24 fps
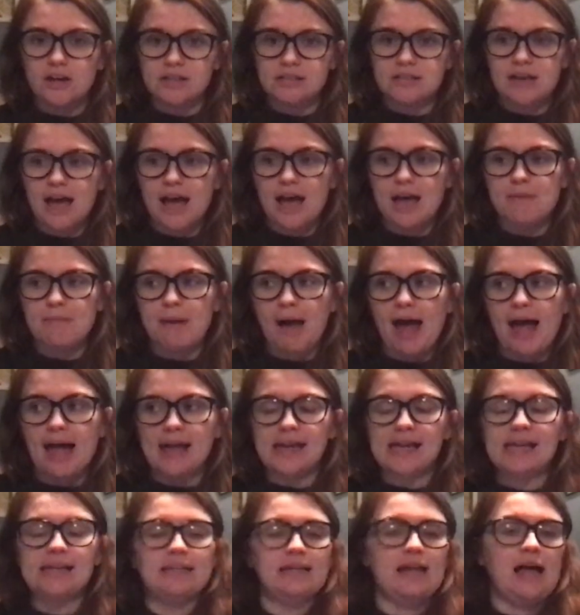time. I
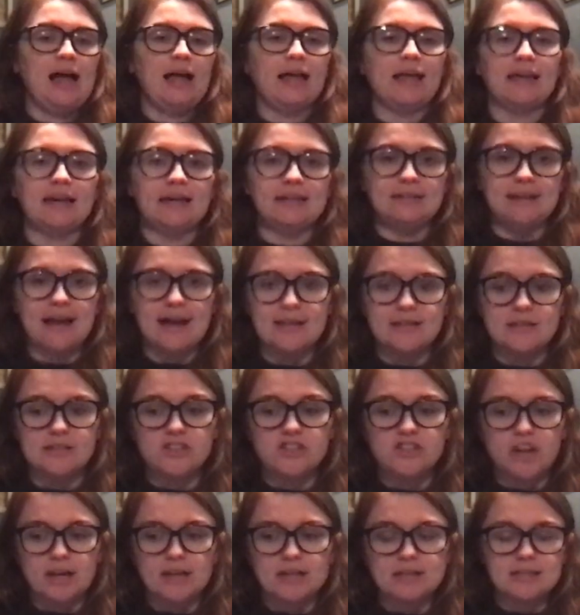cannot get Eliza
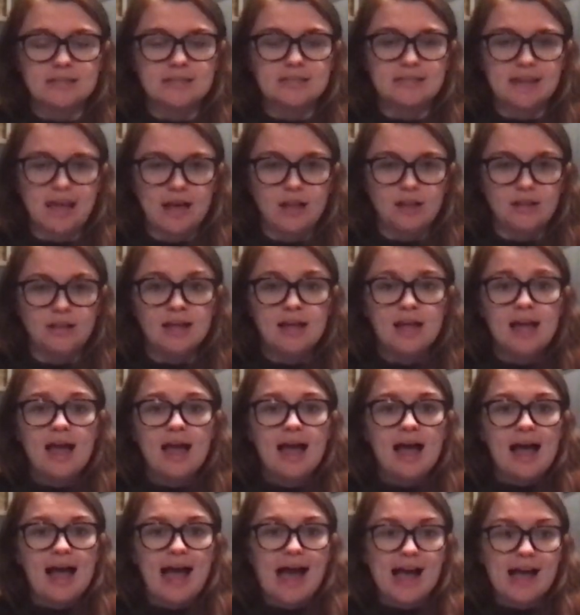J to sell.
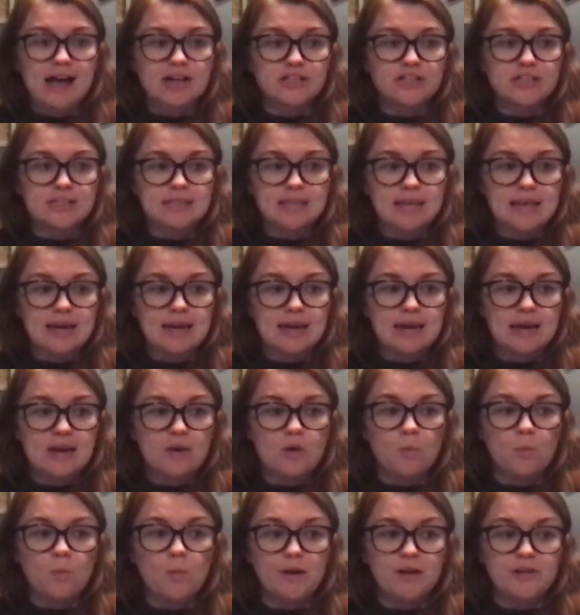I actually sent in
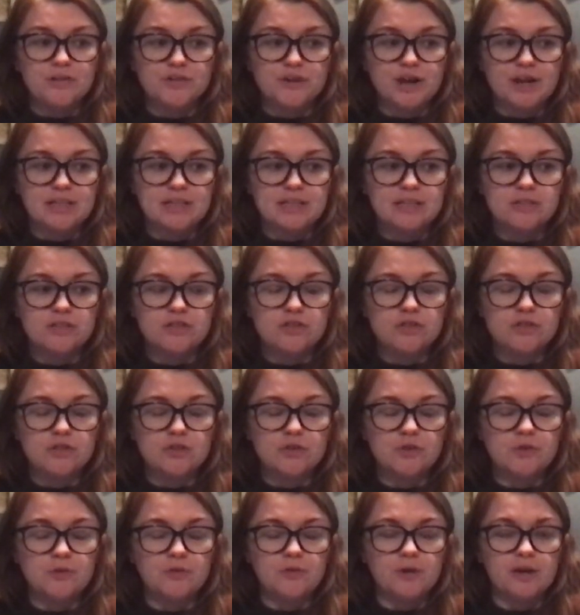one dress
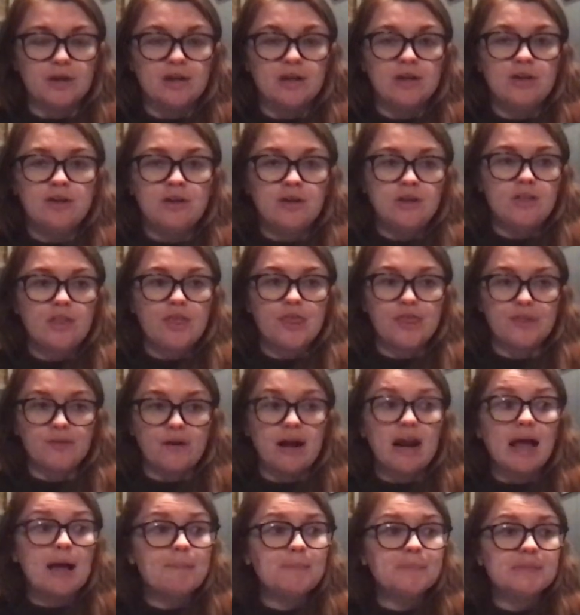to
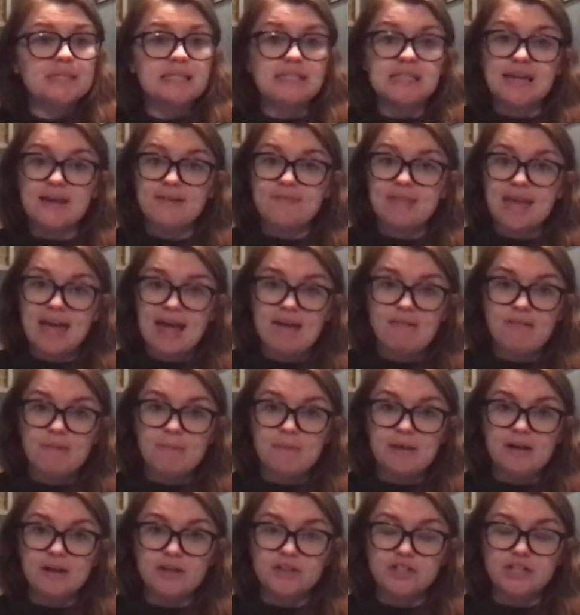ThredUp to see if they have a
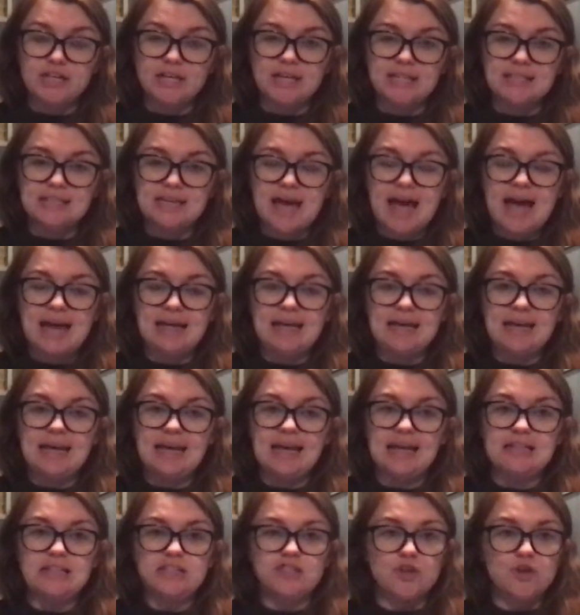better chance at it,
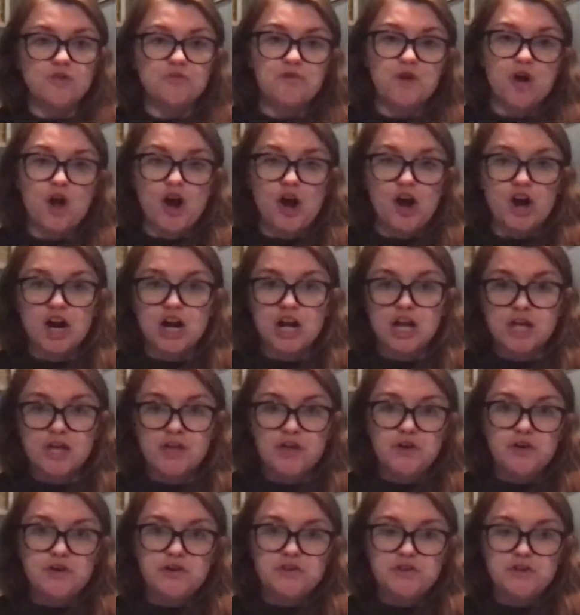and so far,
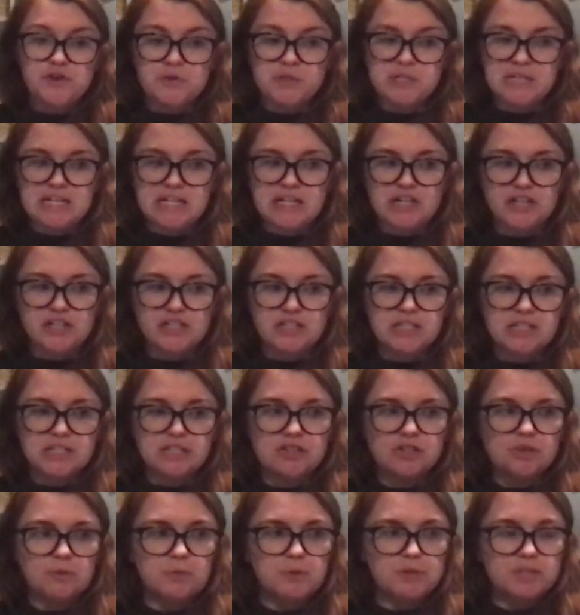no takers.
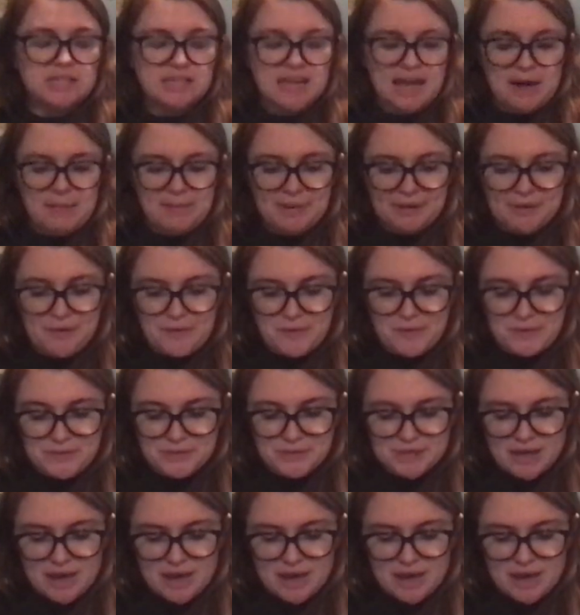So we'll see how it goes.